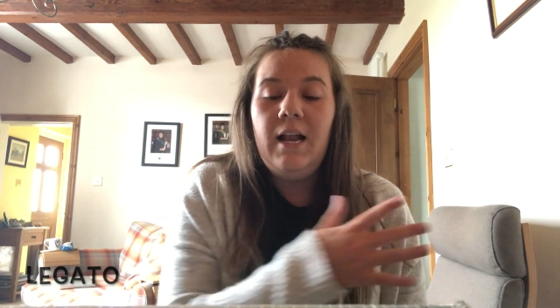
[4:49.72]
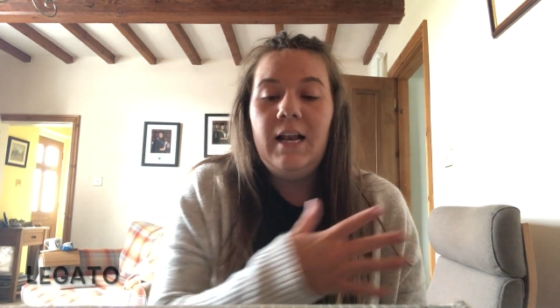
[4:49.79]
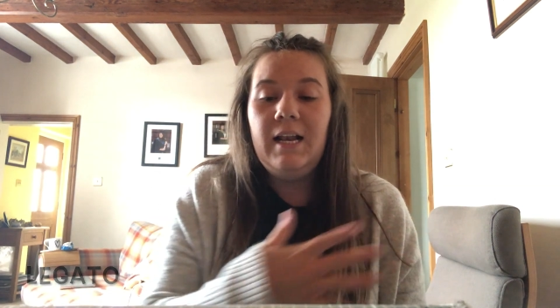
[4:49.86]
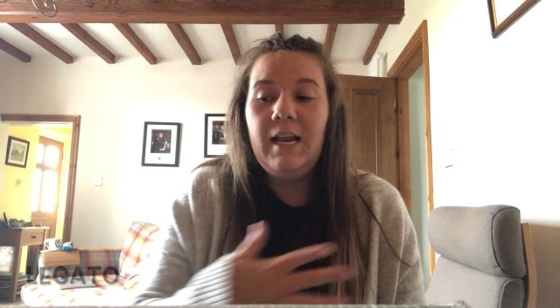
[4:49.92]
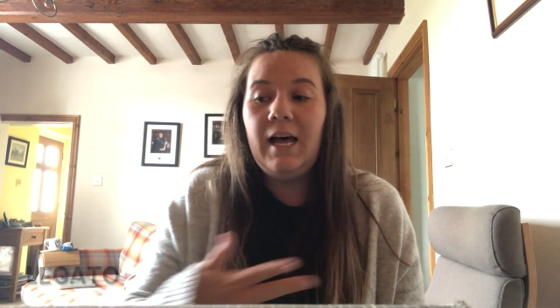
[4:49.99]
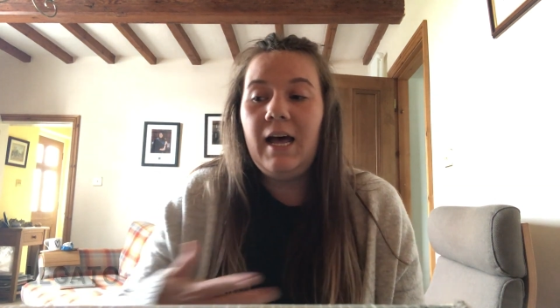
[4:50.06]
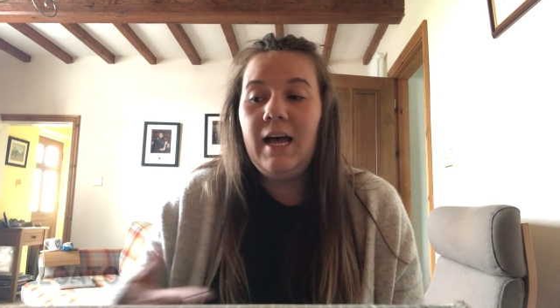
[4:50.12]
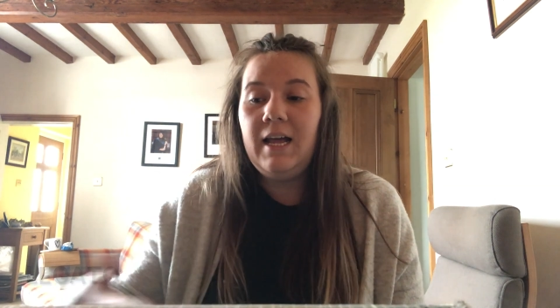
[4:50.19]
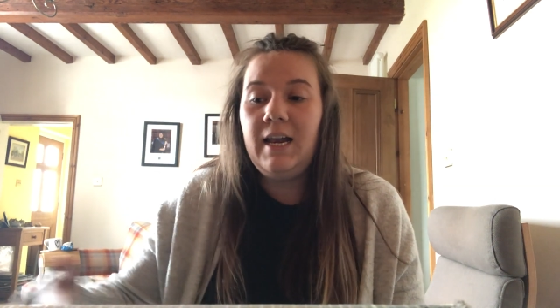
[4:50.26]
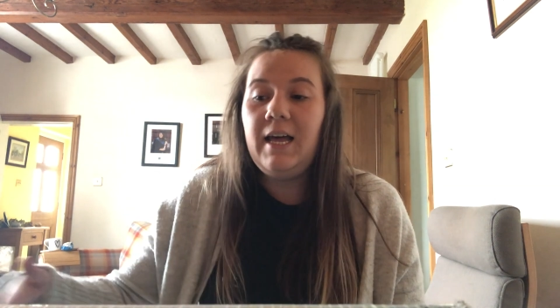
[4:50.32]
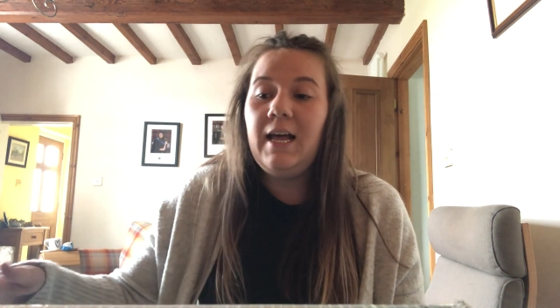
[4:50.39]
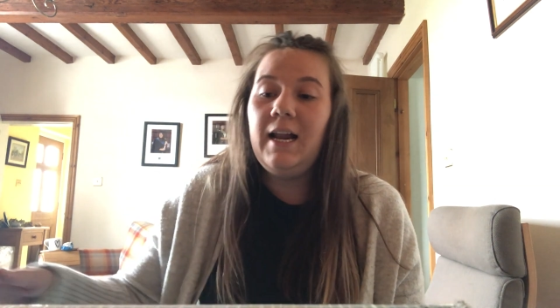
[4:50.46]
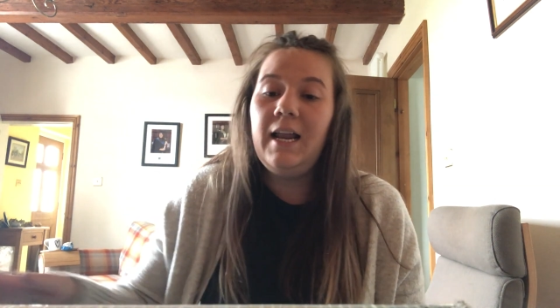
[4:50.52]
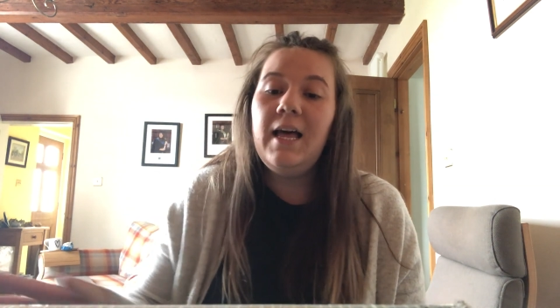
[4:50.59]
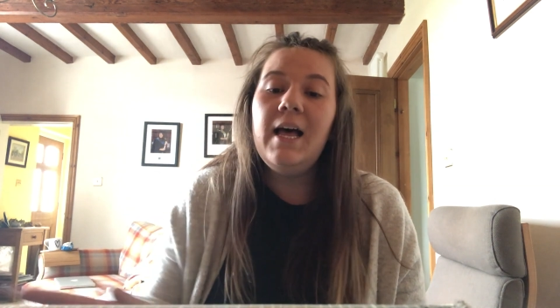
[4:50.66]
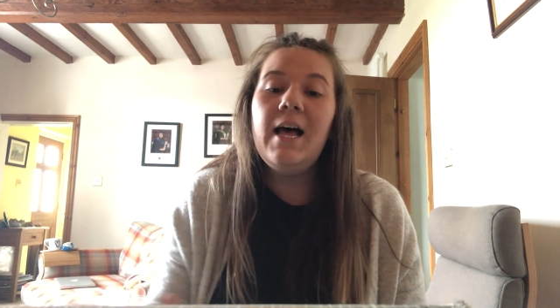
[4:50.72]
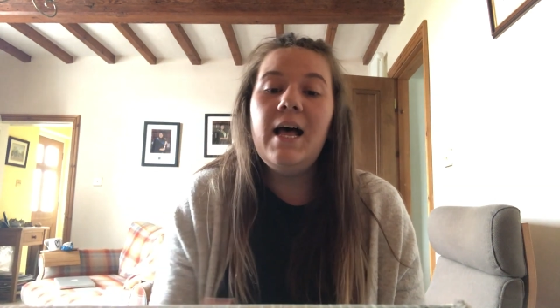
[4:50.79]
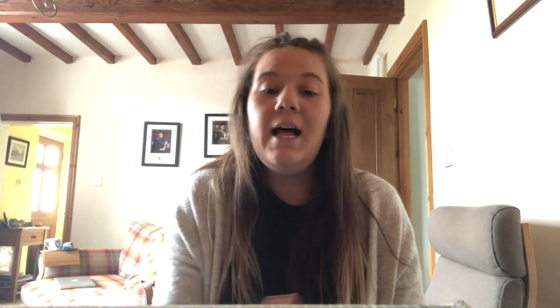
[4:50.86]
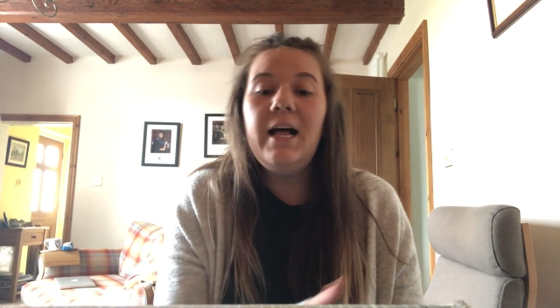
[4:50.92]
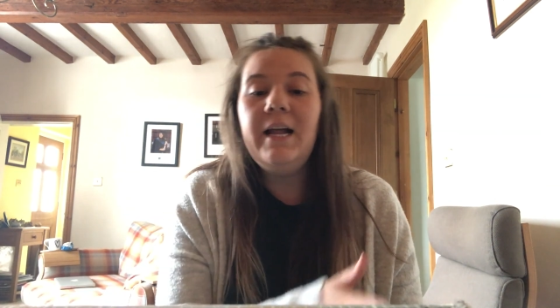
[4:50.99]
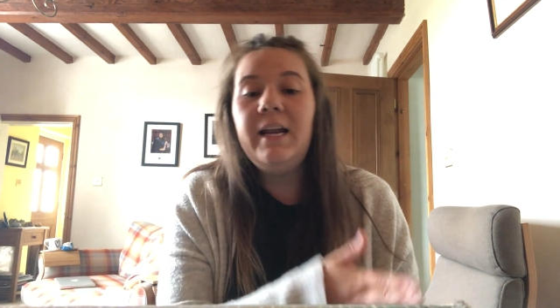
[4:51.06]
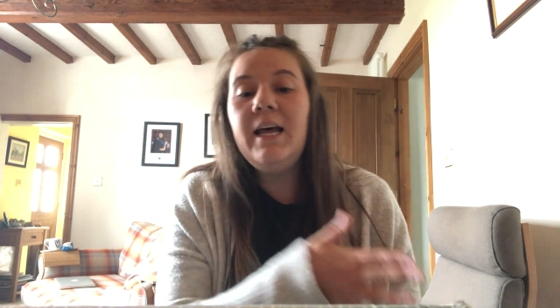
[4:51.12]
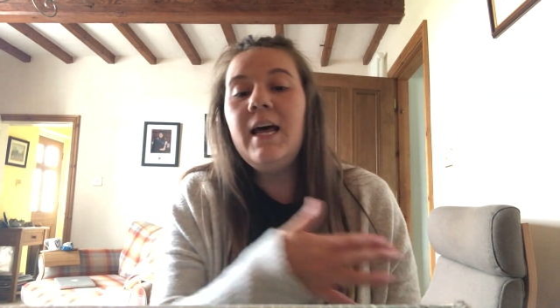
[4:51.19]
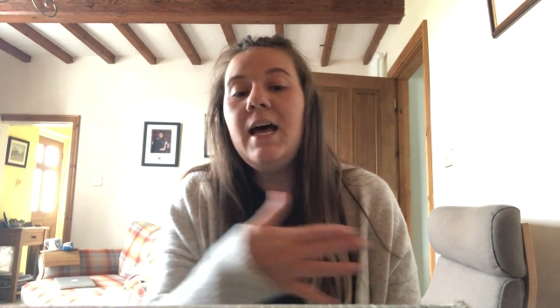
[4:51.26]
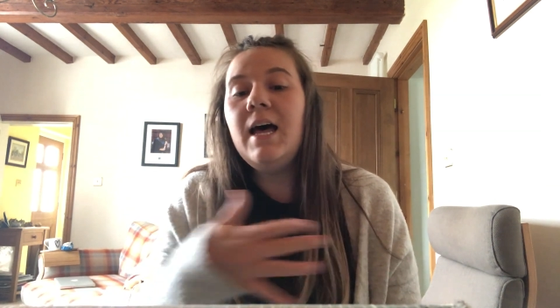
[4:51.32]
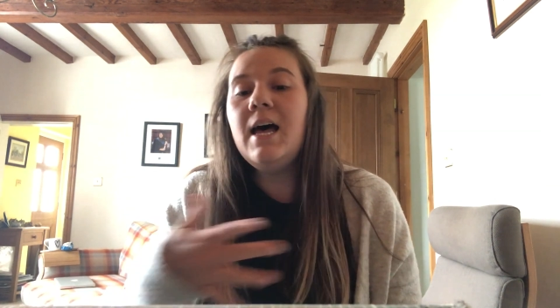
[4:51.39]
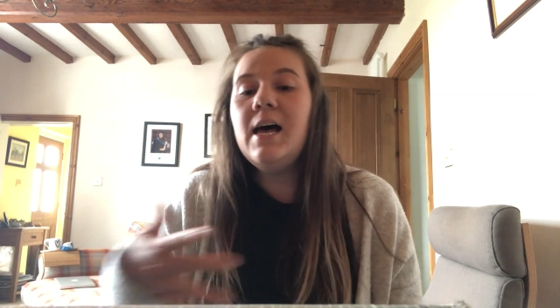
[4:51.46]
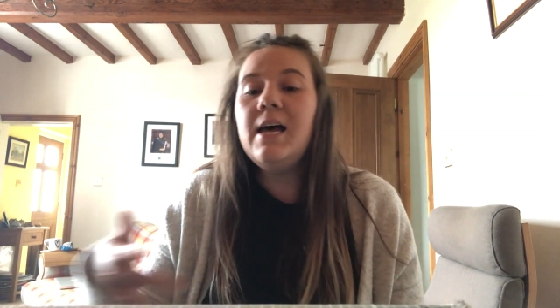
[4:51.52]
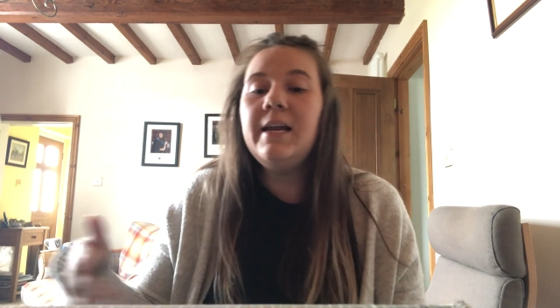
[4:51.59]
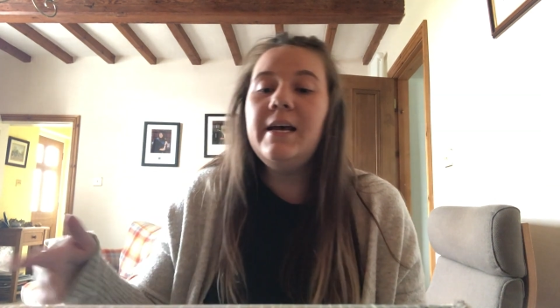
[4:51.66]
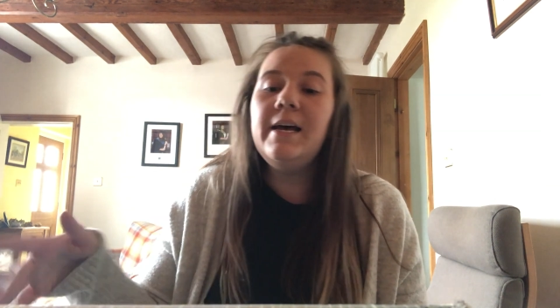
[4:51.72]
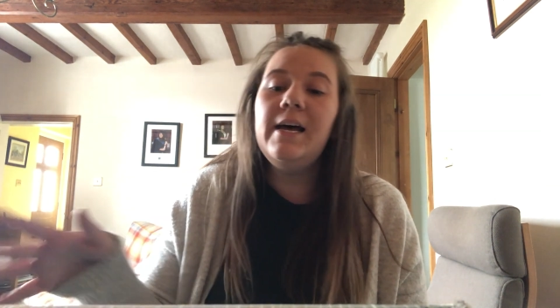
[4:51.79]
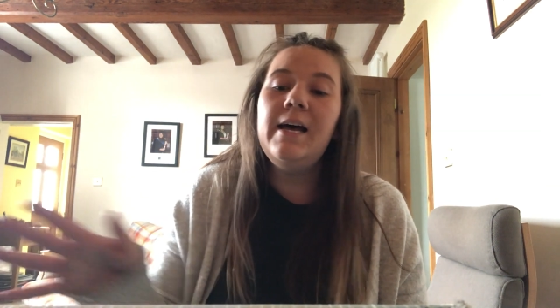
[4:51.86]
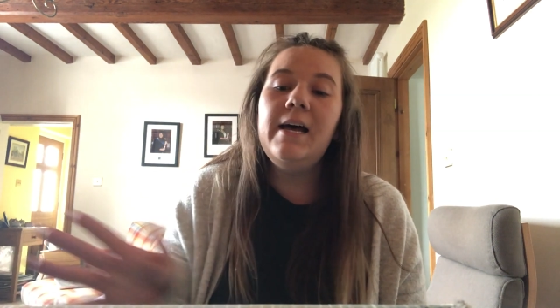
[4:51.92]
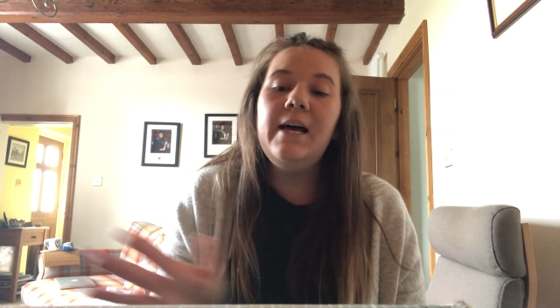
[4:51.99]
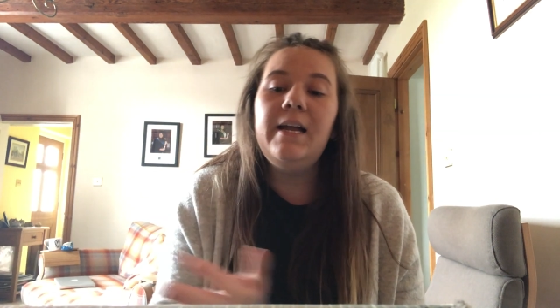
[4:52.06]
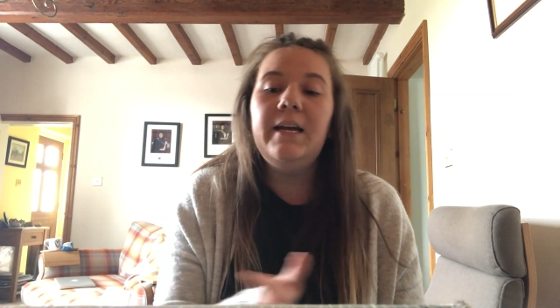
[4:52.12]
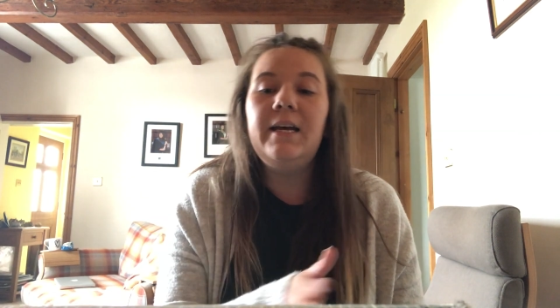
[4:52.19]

la la la da da